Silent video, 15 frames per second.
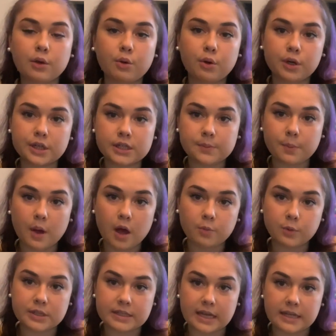correspond
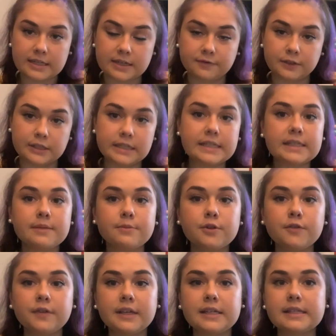with 10 different Disney
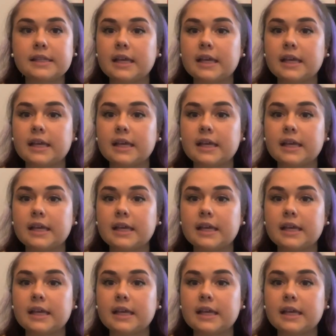movies